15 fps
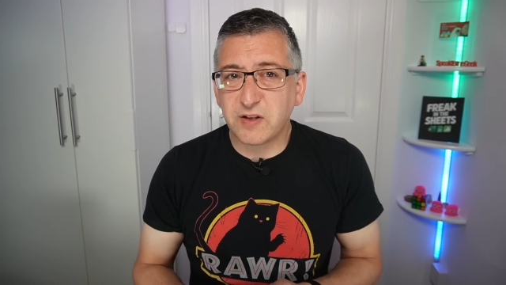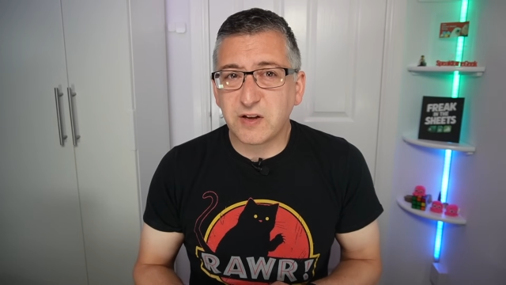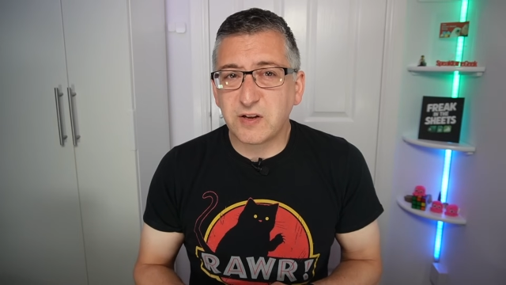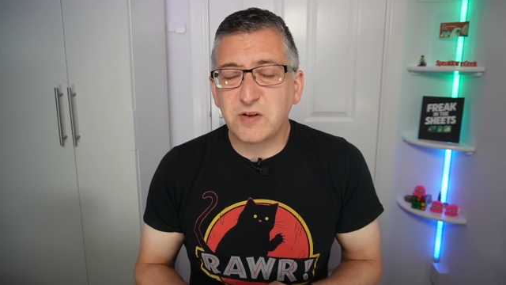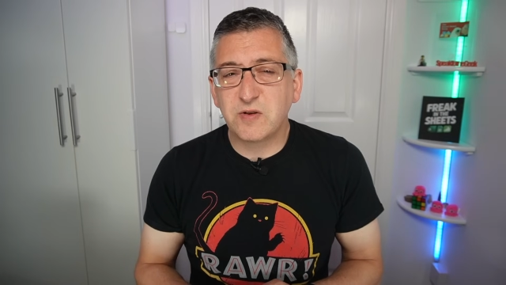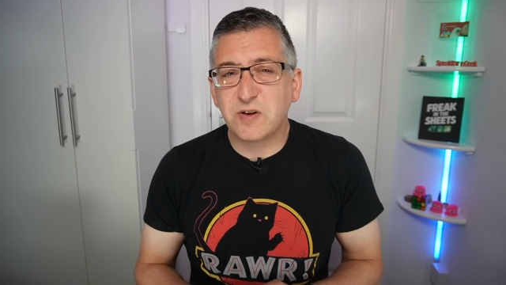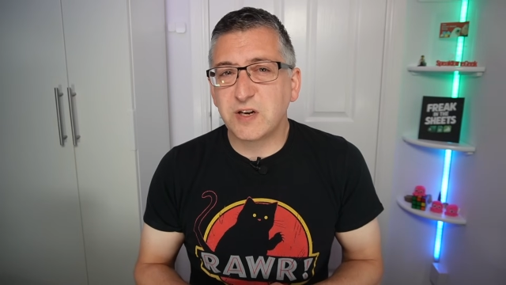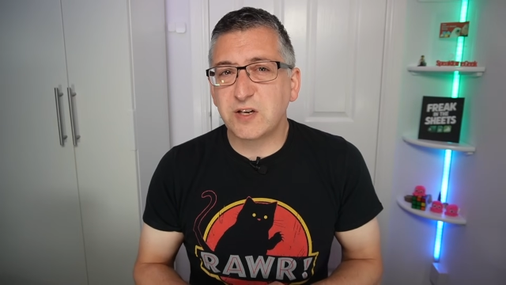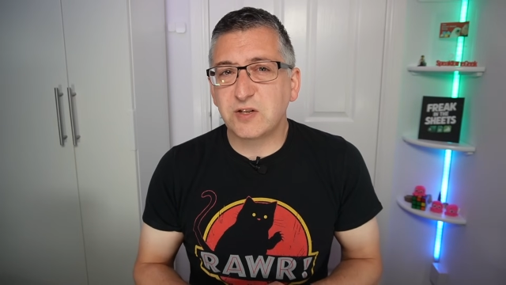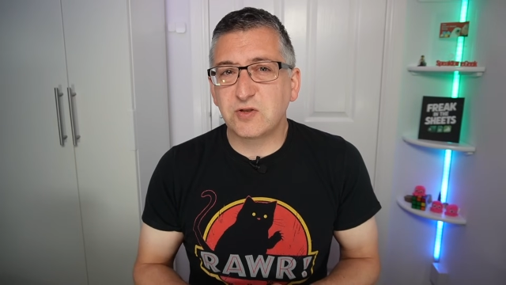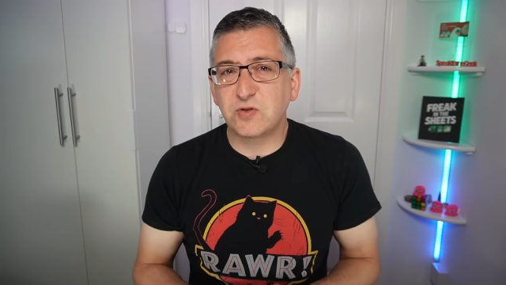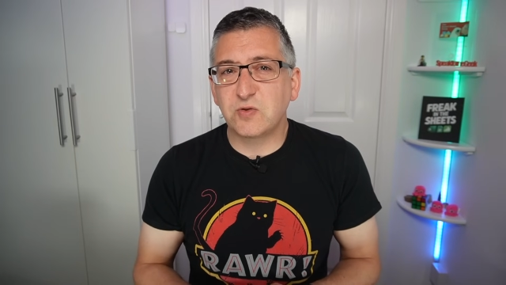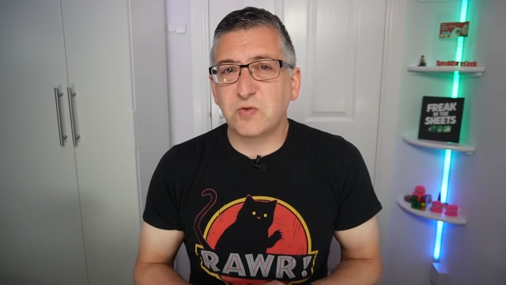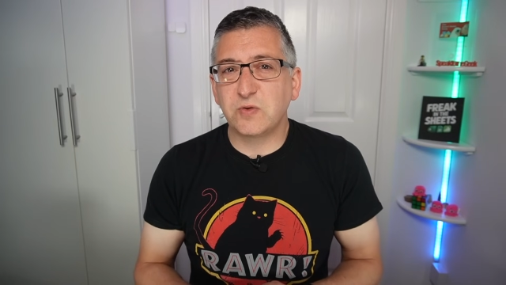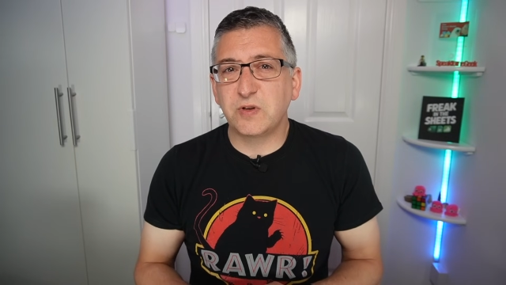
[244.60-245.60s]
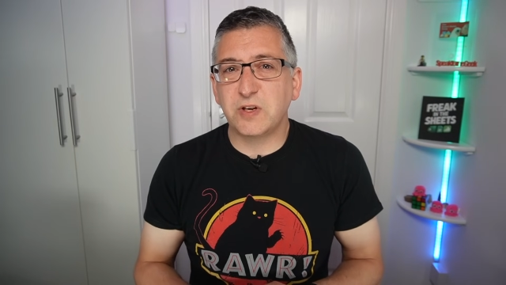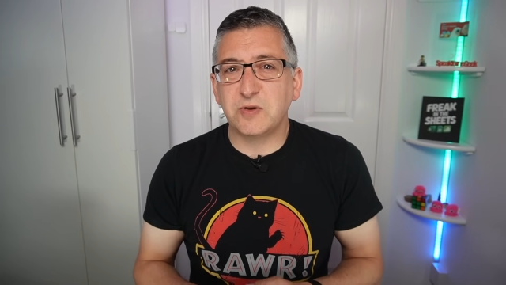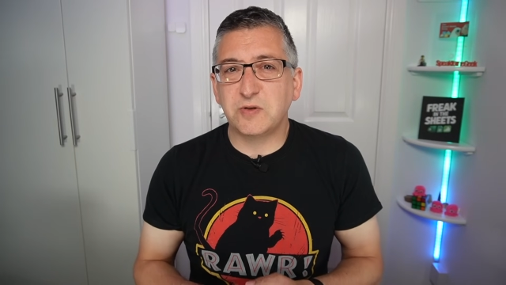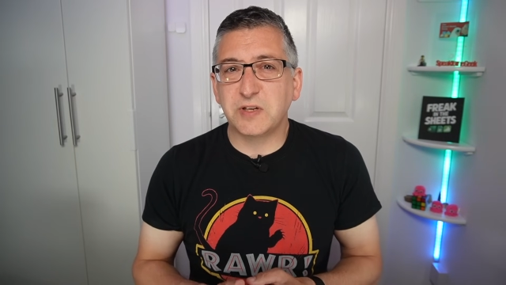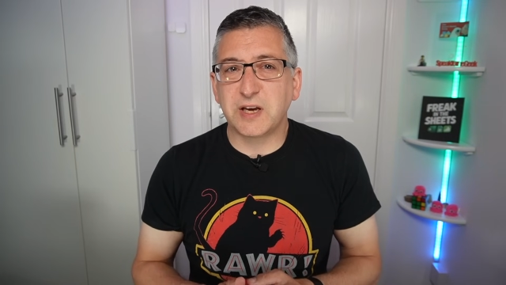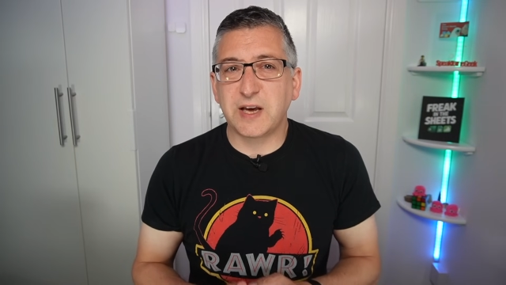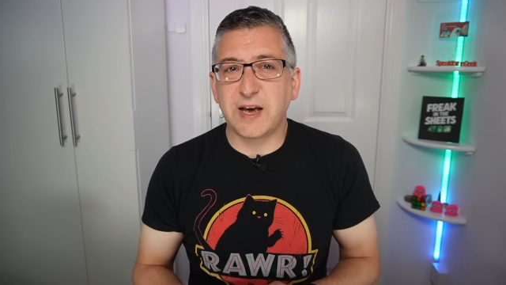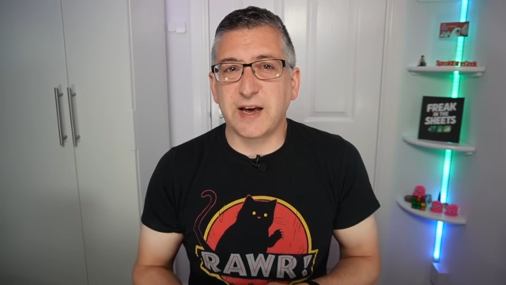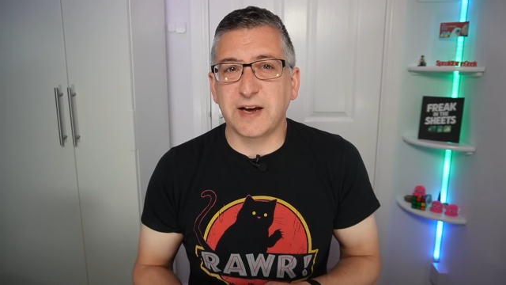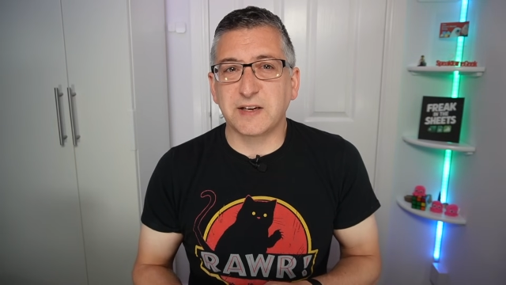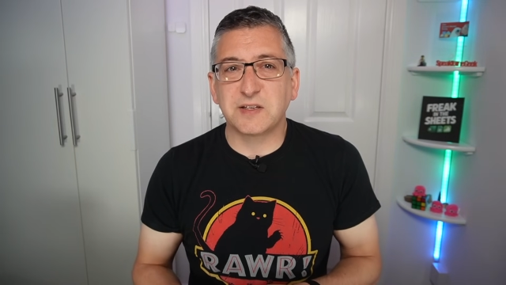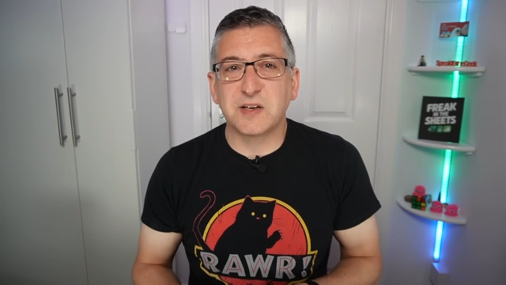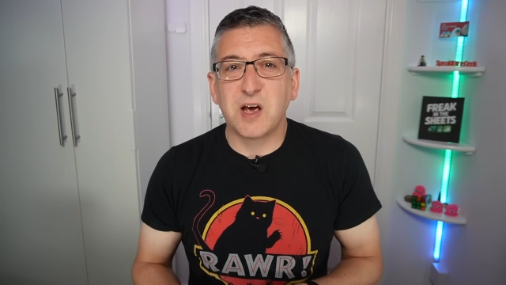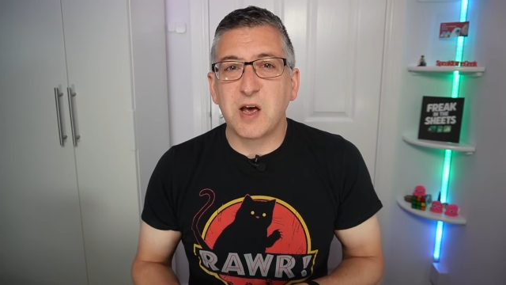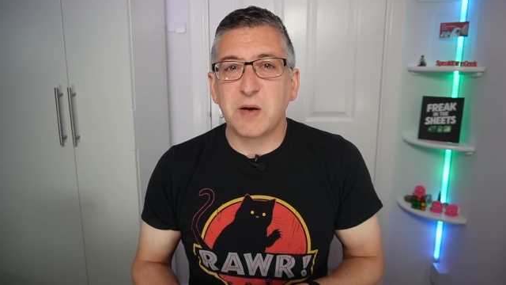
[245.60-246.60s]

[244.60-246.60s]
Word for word: that you can install using HACS,